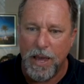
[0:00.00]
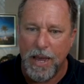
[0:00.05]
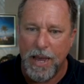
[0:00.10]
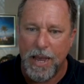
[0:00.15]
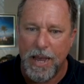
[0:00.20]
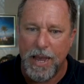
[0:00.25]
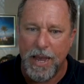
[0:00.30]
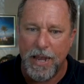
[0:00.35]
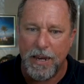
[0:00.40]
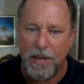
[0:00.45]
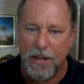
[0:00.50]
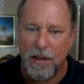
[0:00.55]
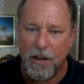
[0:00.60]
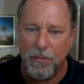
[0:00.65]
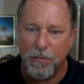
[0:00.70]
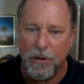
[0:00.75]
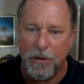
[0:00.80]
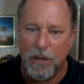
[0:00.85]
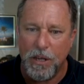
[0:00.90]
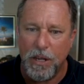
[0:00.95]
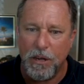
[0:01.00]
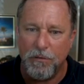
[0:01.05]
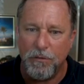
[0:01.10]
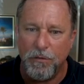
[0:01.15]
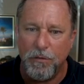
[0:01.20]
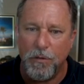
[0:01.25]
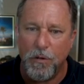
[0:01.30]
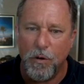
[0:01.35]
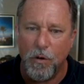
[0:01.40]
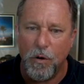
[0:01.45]
And I'm looking
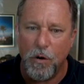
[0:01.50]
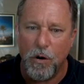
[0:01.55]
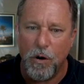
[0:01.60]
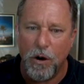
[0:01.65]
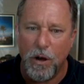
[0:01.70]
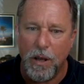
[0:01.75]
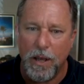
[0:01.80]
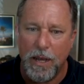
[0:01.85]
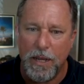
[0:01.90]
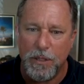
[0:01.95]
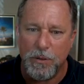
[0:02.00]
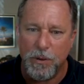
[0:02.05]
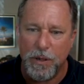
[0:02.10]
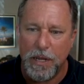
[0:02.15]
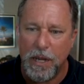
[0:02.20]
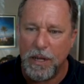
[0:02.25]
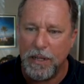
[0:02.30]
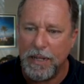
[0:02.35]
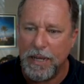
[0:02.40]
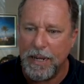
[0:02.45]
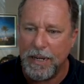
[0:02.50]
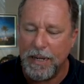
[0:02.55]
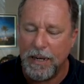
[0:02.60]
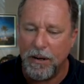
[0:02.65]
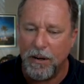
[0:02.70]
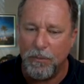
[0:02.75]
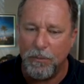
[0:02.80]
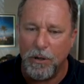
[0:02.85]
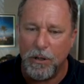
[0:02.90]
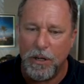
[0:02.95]
for, as we're going down
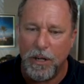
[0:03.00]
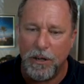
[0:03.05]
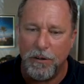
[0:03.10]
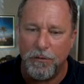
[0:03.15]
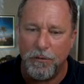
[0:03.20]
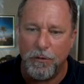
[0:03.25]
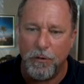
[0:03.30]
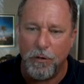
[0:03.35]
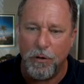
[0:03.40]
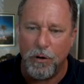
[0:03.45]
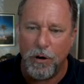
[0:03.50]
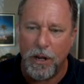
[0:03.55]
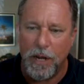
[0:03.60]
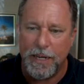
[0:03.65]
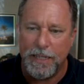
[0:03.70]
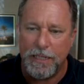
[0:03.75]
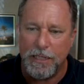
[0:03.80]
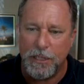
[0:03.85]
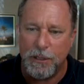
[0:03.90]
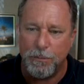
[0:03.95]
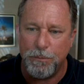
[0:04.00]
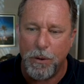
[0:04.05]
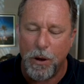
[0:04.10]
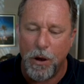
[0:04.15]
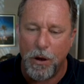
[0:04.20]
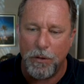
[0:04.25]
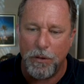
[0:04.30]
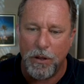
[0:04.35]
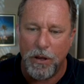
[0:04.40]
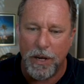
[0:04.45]
here, I'm looking for a
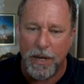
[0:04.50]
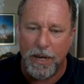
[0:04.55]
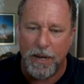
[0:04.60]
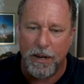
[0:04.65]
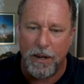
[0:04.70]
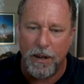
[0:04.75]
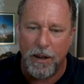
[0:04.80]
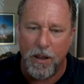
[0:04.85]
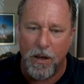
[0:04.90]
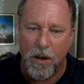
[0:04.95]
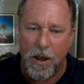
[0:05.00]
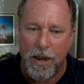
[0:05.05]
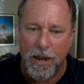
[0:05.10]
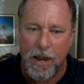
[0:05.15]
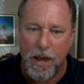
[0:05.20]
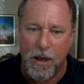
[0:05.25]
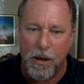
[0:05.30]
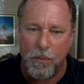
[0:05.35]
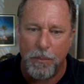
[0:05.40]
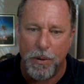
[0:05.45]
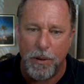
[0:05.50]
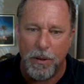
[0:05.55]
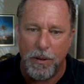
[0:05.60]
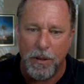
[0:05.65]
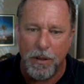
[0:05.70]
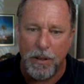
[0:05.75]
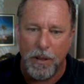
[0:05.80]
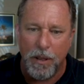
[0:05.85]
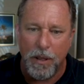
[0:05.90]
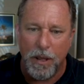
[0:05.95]
spot that I can line up
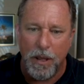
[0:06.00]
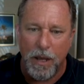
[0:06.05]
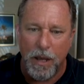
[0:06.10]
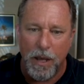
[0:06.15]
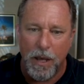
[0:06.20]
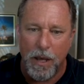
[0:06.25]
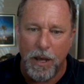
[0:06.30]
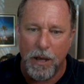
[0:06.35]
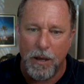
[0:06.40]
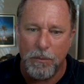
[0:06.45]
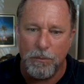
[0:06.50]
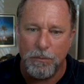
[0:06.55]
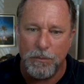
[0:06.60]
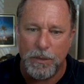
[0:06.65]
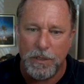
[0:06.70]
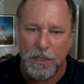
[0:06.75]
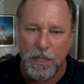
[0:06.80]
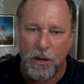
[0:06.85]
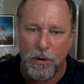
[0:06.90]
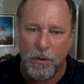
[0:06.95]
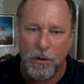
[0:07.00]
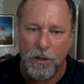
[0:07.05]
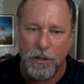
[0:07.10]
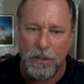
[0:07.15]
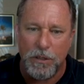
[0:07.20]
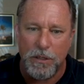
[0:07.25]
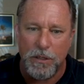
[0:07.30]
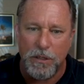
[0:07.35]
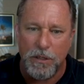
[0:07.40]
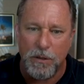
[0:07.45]
um, so
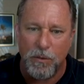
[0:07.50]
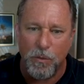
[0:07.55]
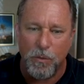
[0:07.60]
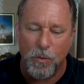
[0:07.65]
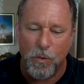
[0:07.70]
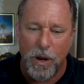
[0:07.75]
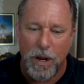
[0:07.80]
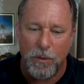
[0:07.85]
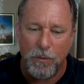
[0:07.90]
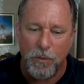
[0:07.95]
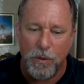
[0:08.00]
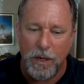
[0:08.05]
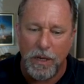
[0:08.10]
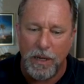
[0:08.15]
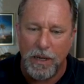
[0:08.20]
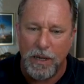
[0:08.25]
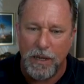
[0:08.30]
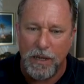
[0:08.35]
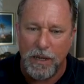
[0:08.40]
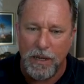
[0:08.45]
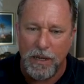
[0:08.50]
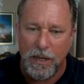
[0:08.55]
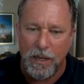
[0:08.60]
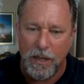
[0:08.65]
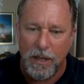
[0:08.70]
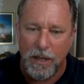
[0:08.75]
that when we